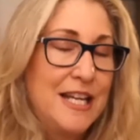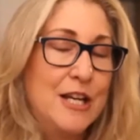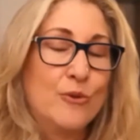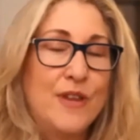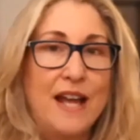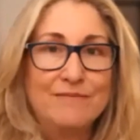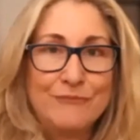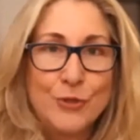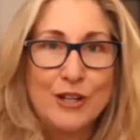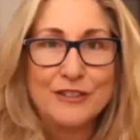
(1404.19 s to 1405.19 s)
That
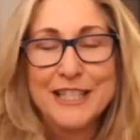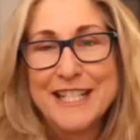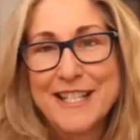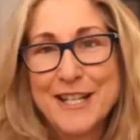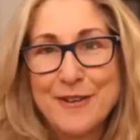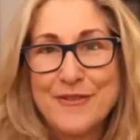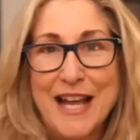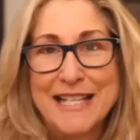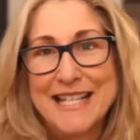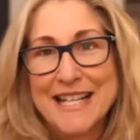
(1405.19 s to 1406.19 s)
sort of list of
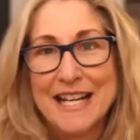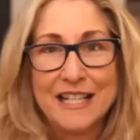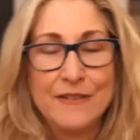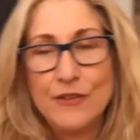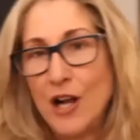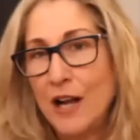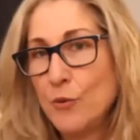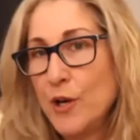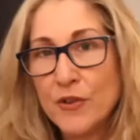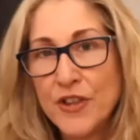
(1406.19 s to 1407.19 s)
that disconnect of,
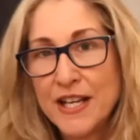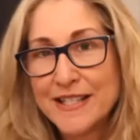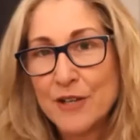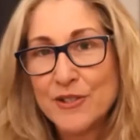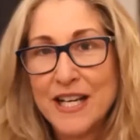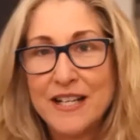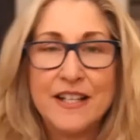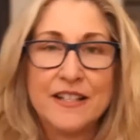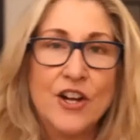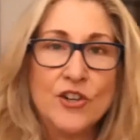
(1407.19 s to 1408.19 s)
we don't think it's outdated
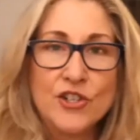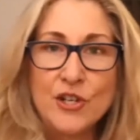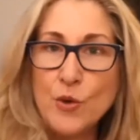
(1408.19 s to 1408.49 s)
technology.